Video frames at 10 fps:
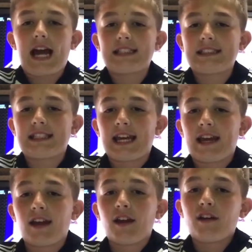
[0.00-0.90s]
I did
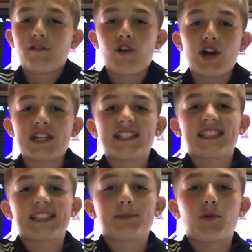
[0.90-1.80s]
get
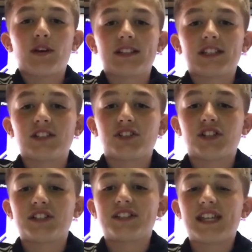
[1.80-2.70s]
36 points, as you
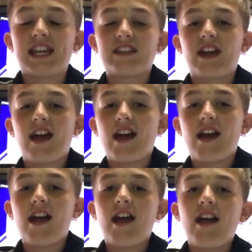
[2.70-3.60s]
can see there.
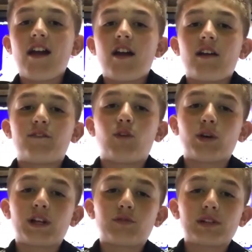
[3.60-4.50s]

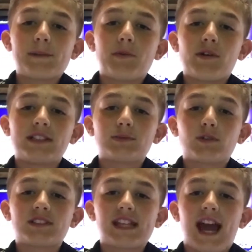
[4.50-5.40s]
43 points
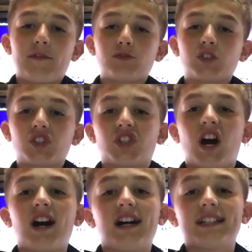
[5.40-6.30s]
was the average and the
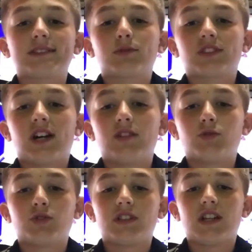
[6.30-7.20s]
highest was
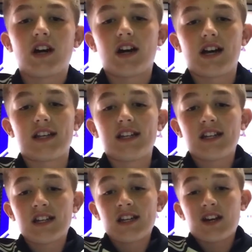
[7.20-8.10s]
109.
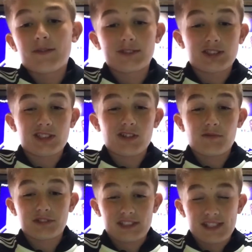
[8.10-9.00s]

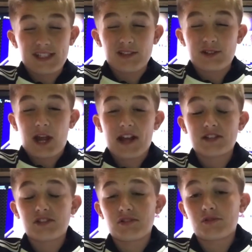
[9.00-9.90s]
Obviously, Lukaku
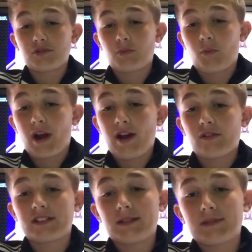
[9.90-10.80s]
didn't do well
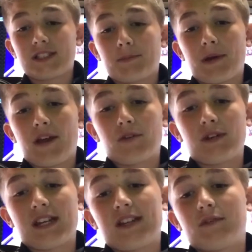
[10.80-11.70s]
because he missed a
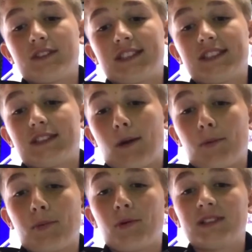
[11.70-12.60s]
penalty, and obviously it's
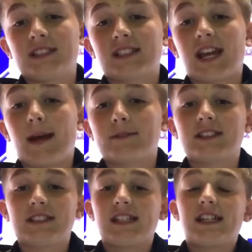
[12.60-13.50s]
double points as
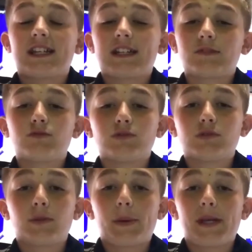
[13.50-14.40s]
captain, so he kind of
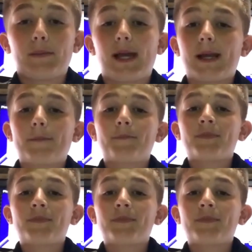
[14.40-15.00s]
ruined me.